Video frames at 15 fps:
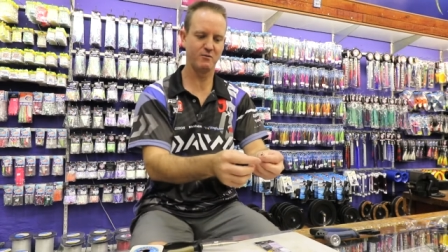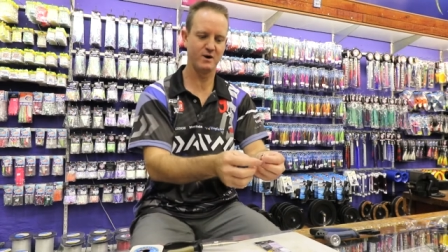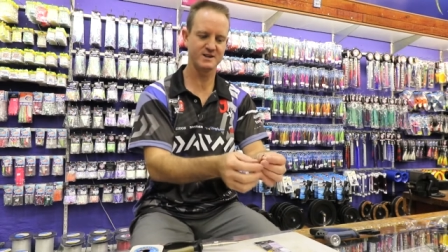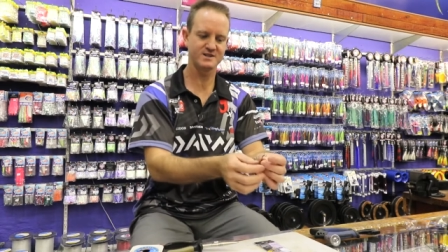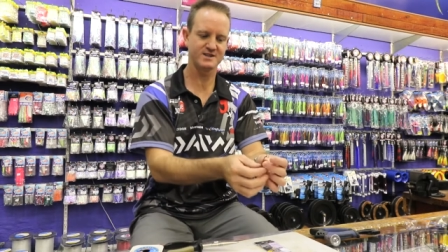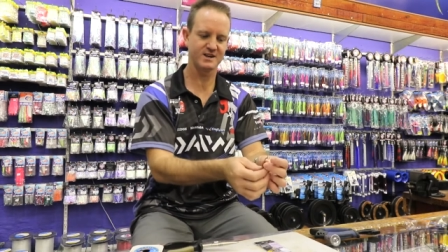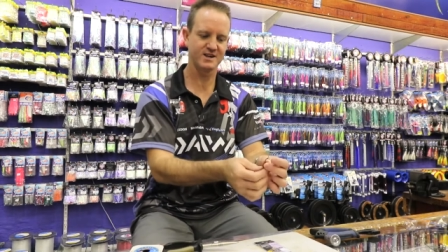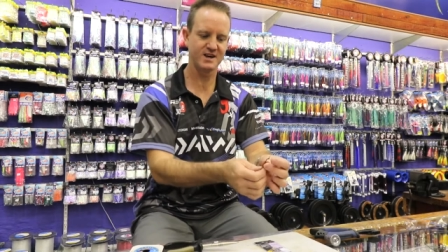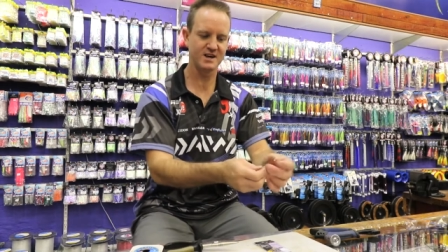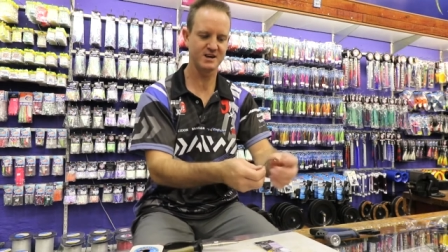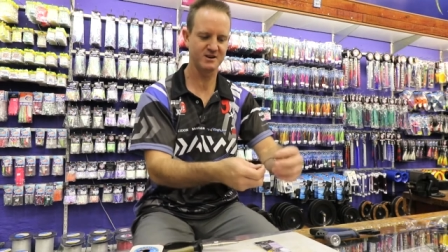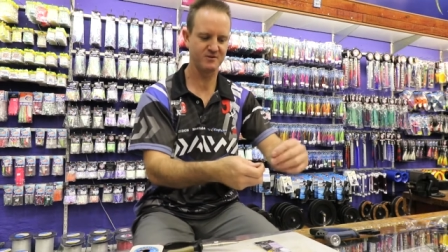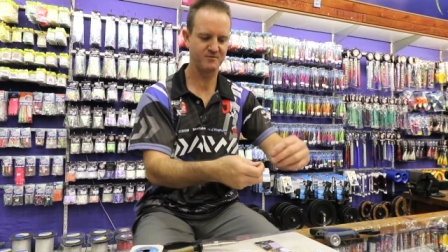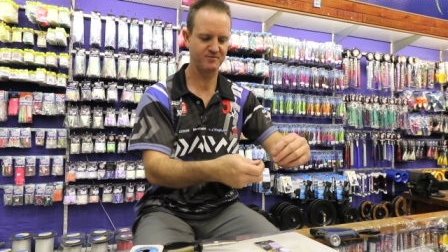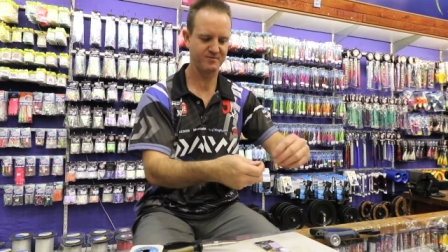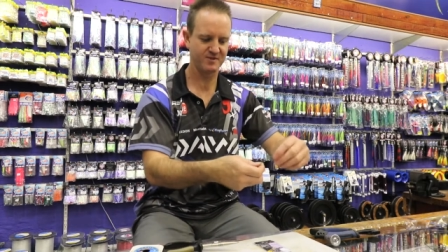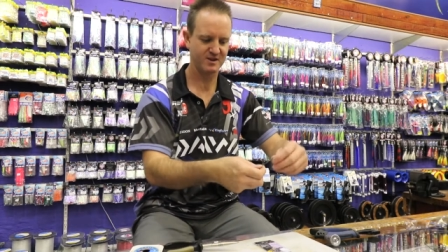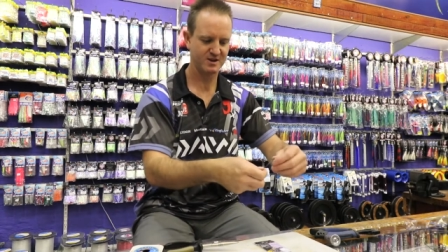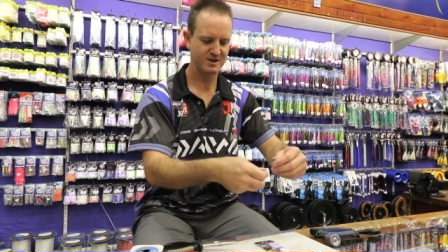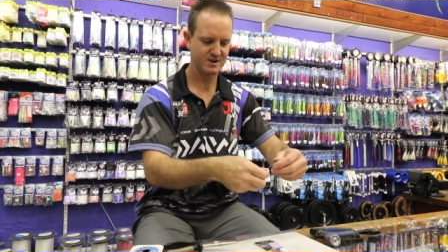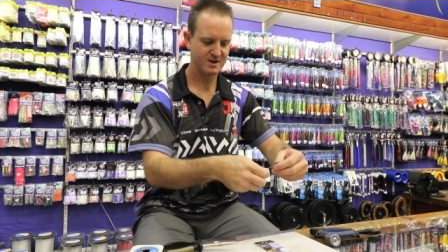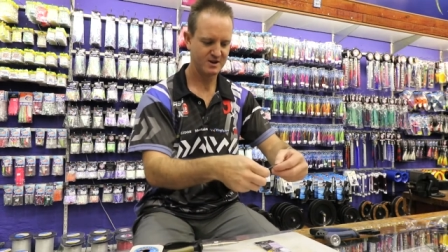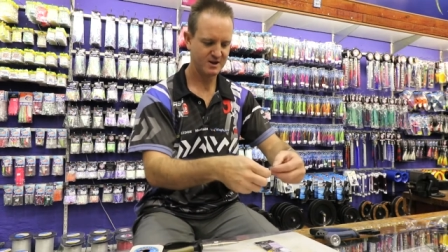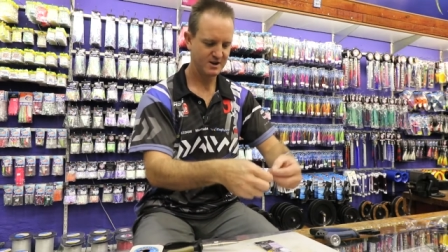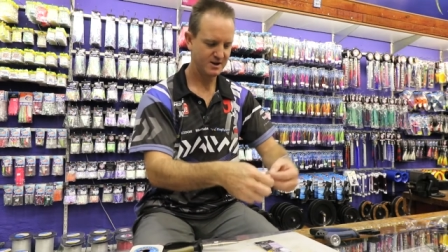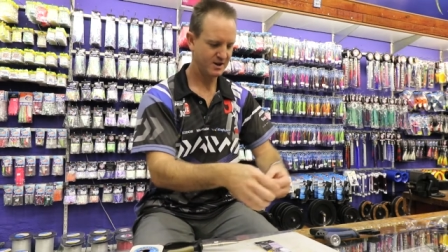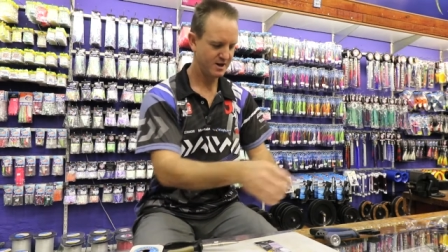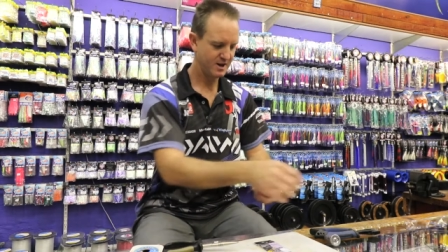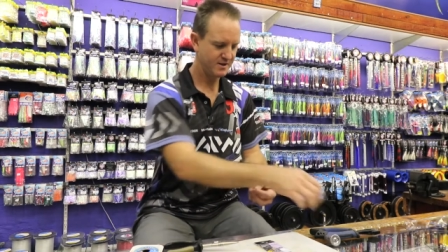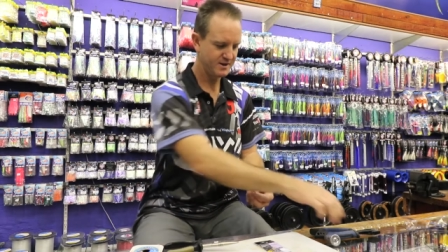once again
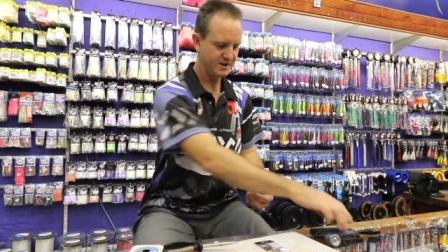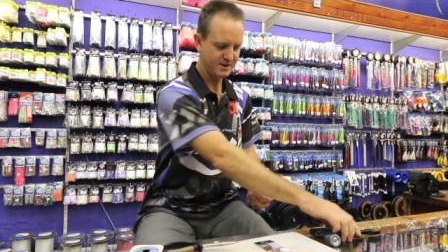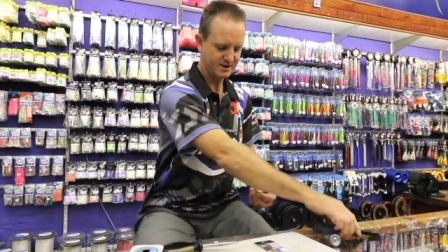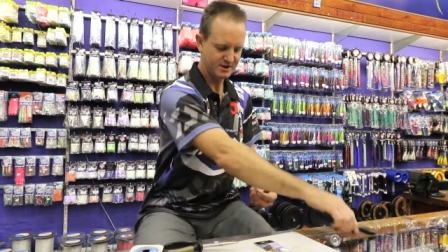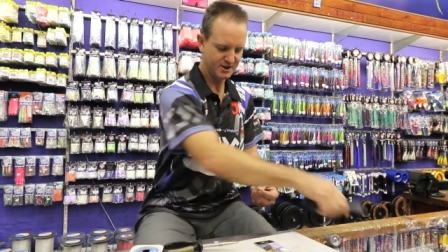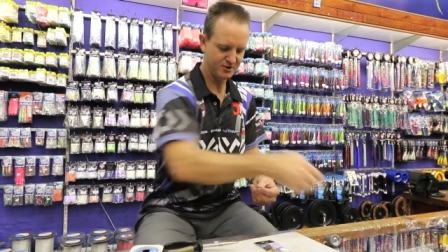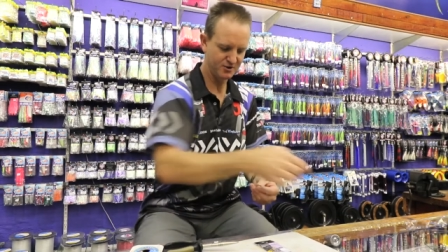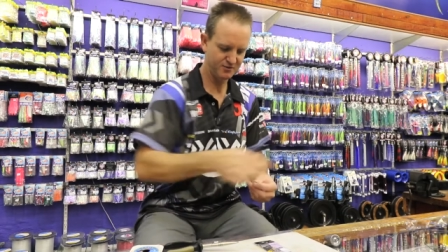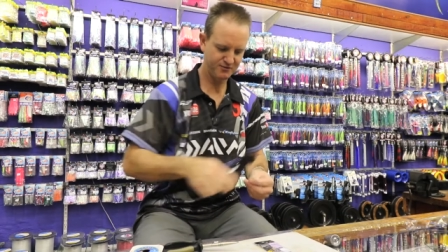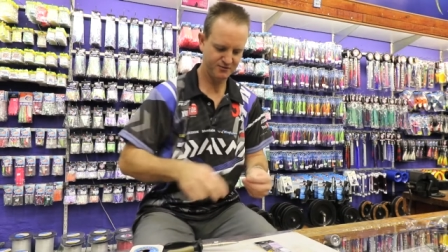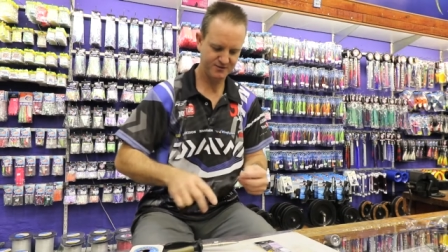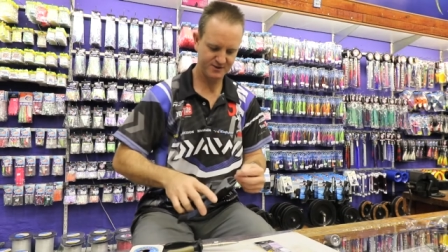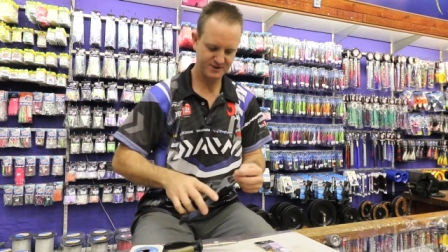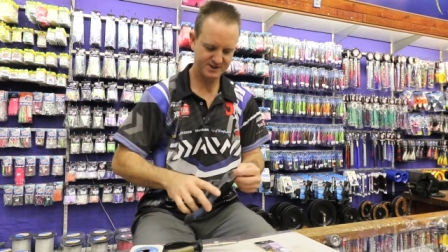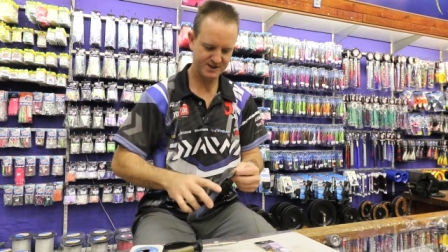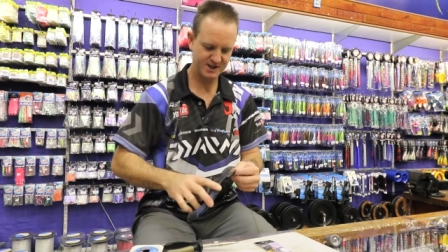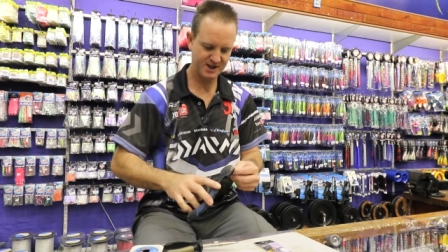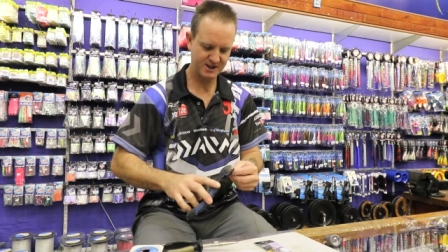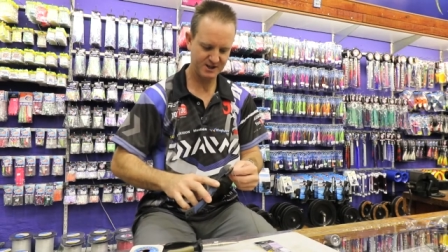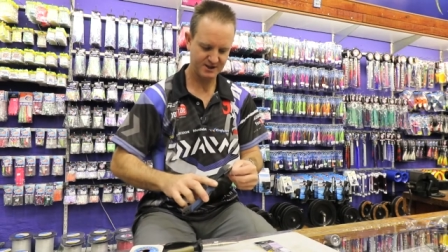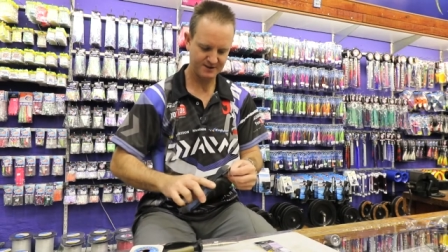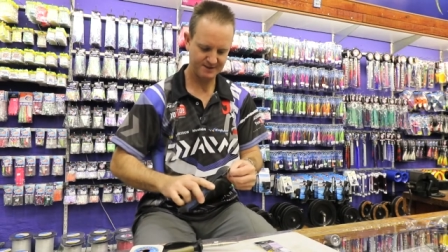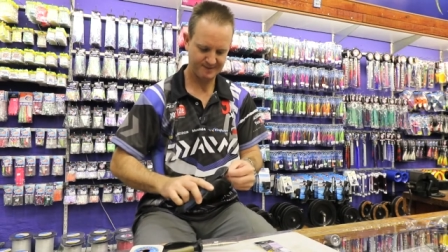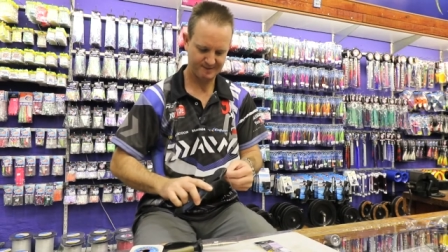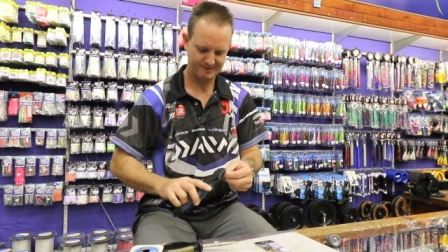then cut off the tag end.